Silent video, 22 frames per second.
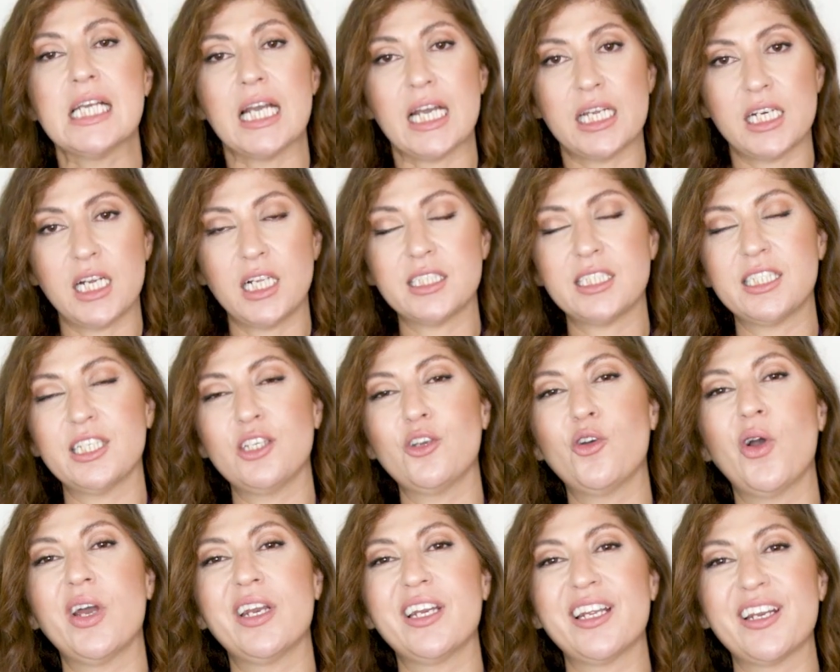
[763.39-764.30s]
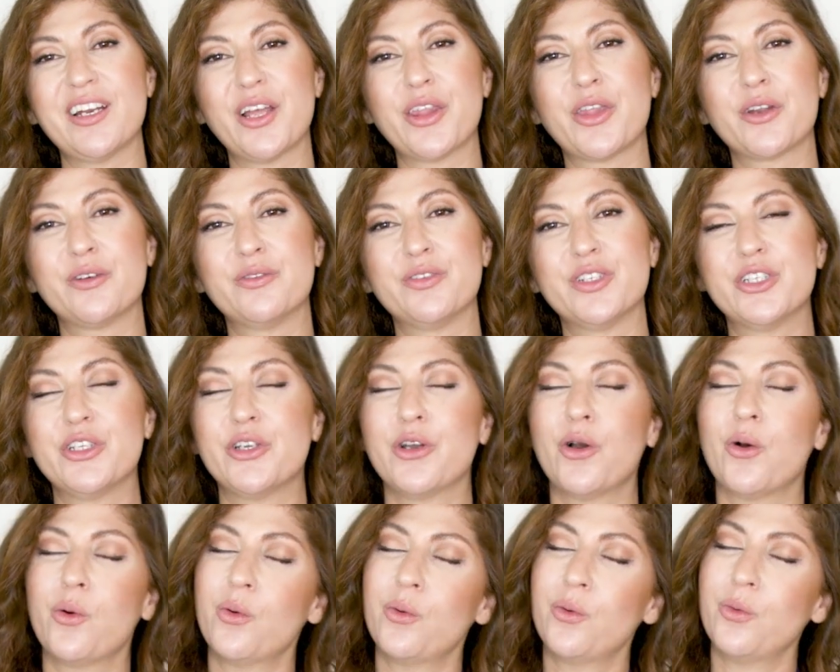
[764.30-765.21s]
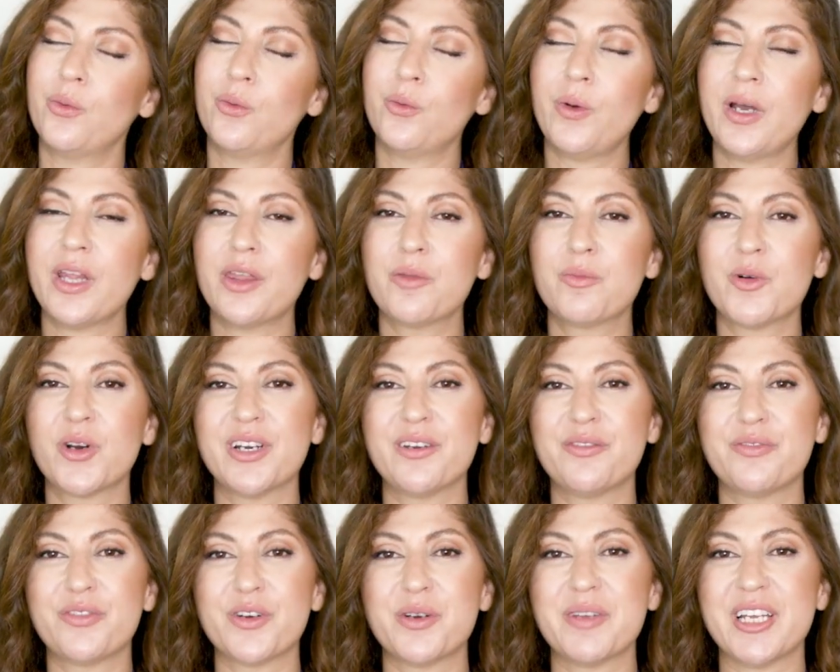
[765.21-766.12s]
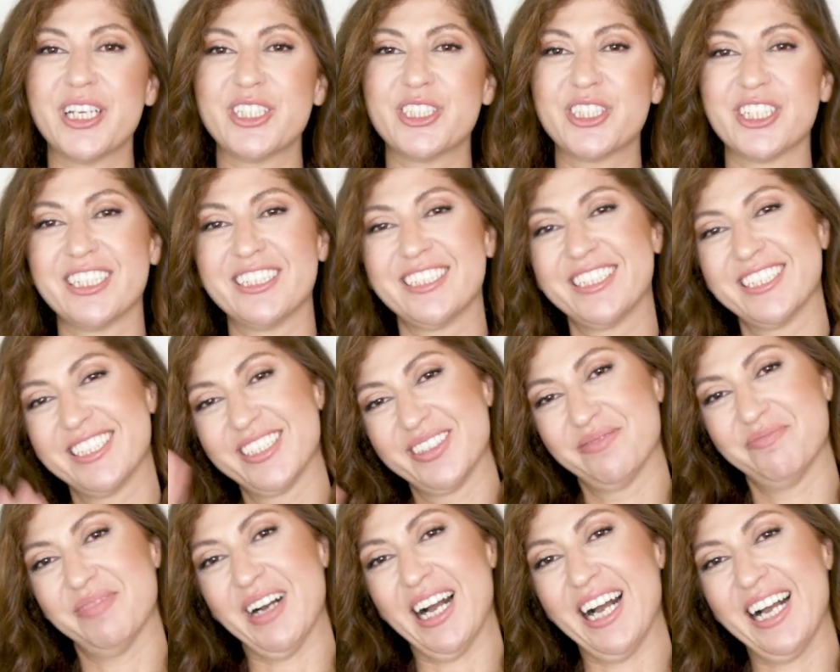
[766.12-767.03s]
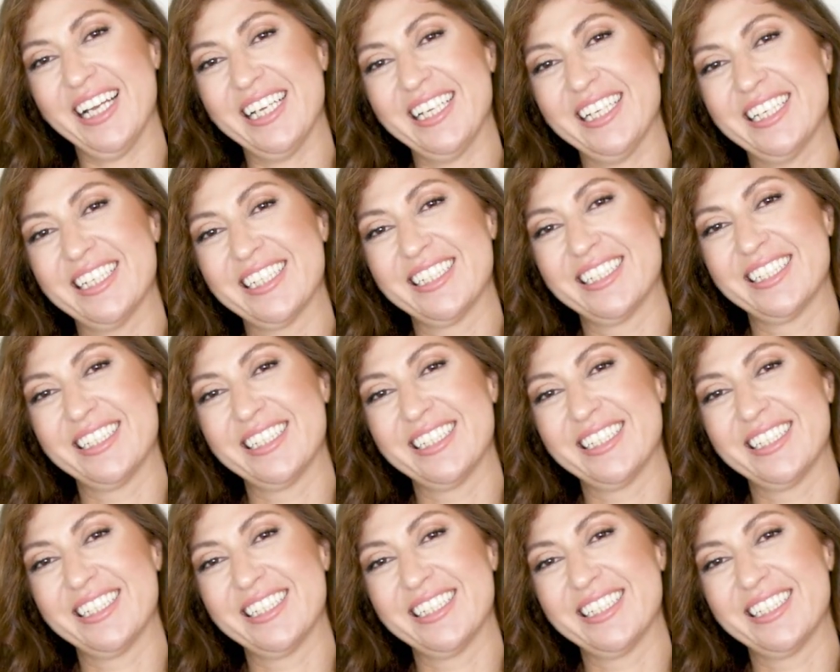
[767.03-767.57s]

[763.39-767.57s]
and I'll see you in another video with more information. Bye.